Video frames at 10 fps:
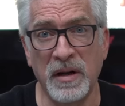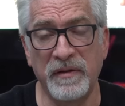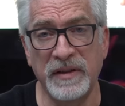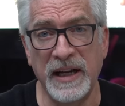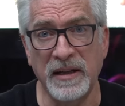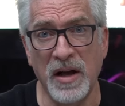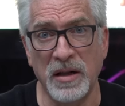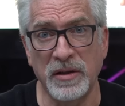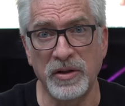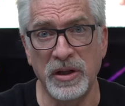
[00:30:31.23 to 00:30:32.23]
of
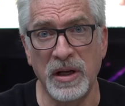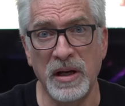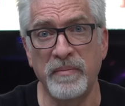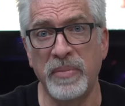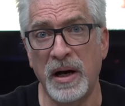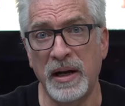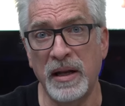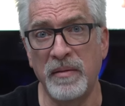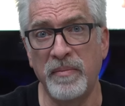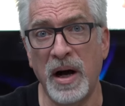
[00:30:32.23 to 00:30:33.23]
technology
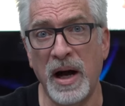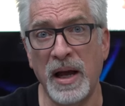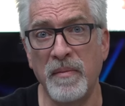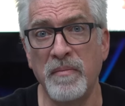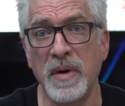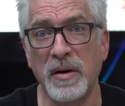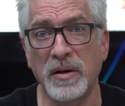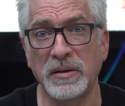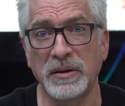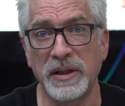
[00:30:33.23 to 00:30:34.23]
embodied by
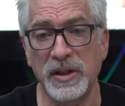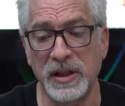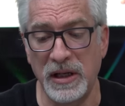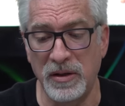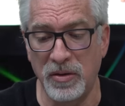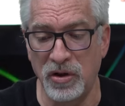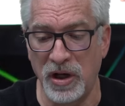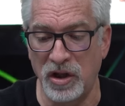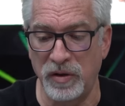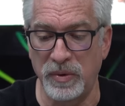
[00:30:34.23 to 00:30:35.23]
mirrorless
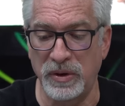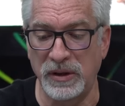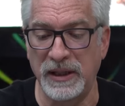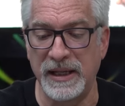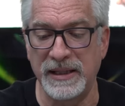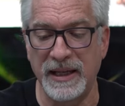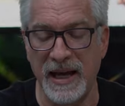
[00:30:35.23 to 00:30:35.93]
interchangeable lens